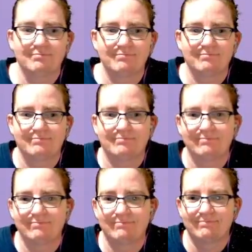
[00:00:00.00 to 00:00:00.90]

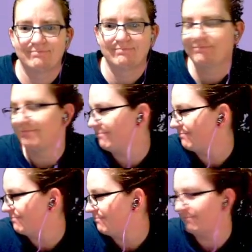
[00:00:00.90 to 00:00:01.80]

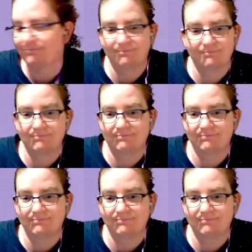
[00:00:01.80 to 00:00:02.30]
No one is speaking in this clip.